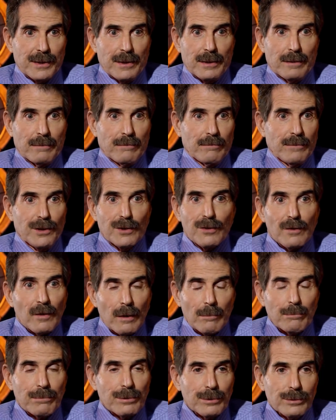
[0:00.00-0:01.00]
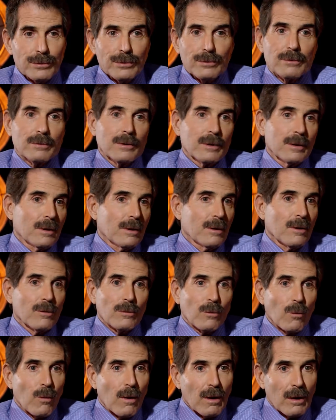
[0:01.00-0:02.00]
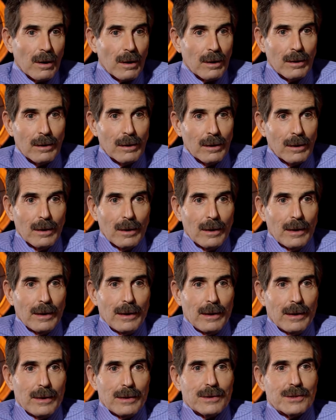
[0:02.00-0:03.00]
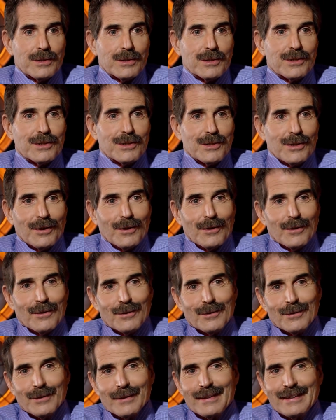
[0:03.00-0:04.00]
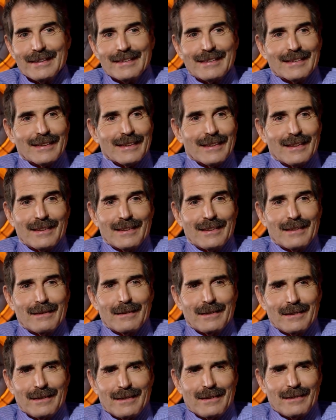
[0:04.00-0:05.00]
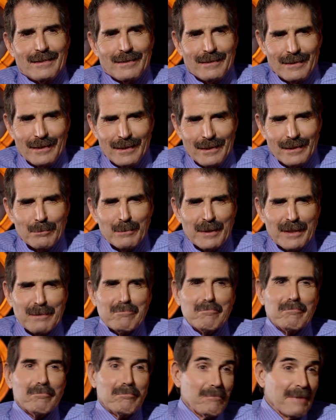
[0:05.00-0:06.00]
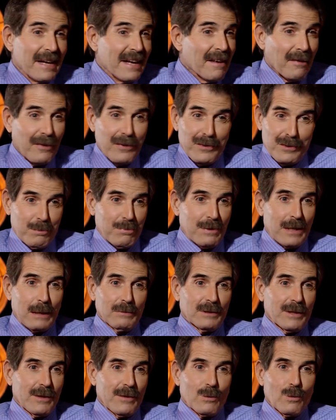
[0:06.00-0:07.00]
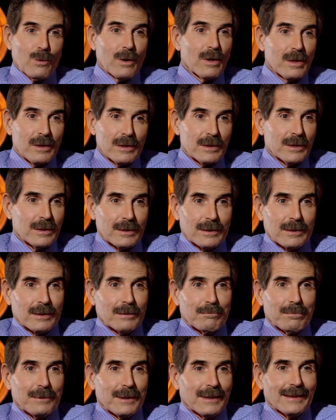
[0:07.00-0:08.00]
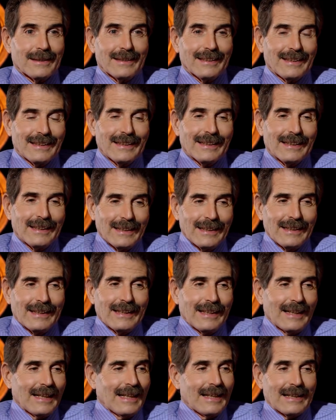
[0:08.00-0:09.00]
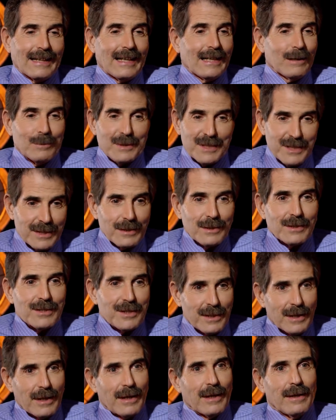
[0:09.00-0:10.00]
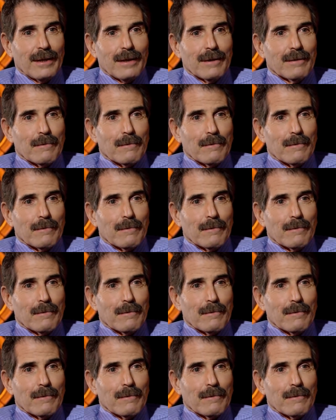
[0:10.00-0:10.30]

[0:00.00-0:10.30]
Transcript: in Europe who go to work. So it, it's, I mean, meth is probably the worst, mm-hmm. but I would still say